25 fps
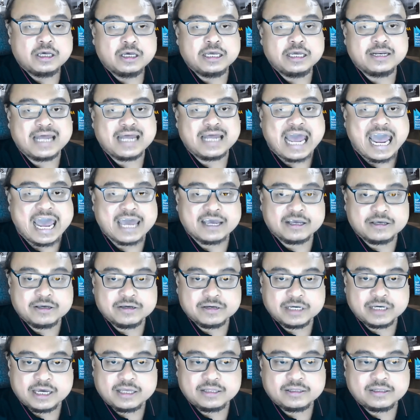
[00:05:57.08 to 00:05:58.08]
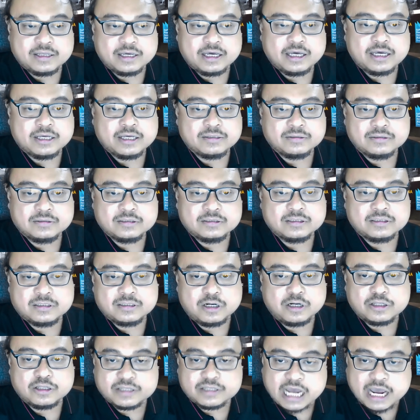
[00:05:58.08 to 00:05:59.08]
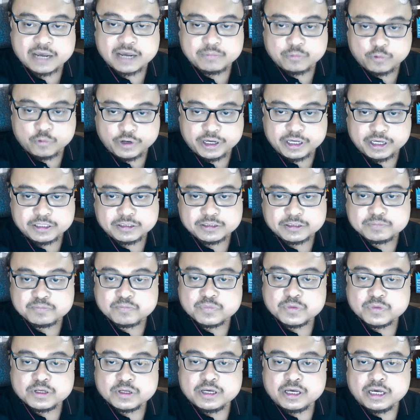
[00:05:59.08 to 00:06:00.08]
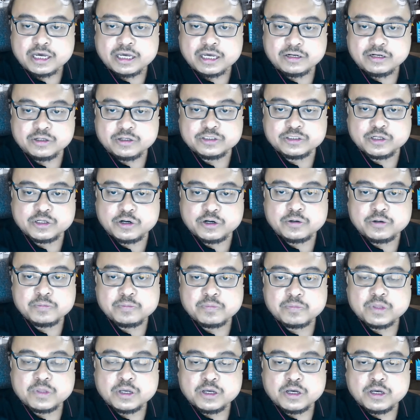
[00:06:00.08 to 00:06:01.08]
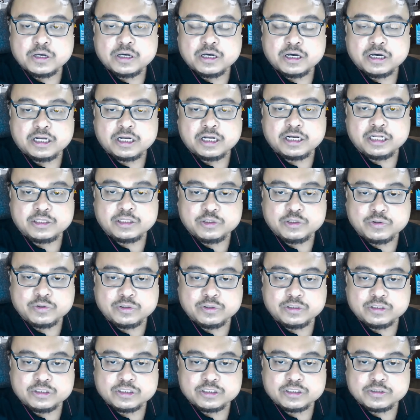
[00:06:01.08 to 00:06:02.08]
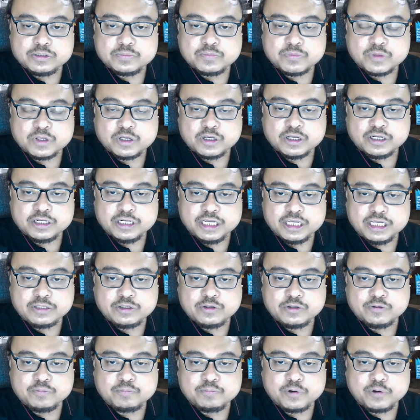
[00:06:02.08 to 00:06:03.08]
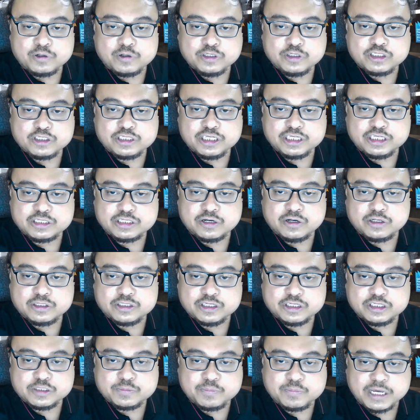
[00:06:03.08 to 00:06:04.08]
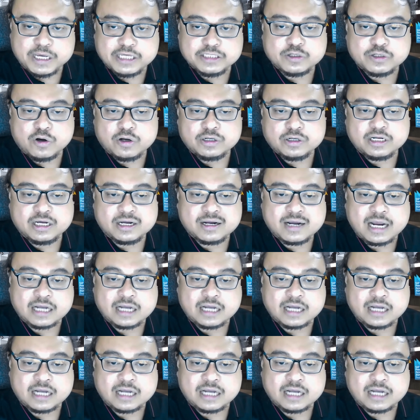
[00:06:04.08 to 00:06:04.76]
in accurate and on-time ways. And also the tools need to produce disclosures based on a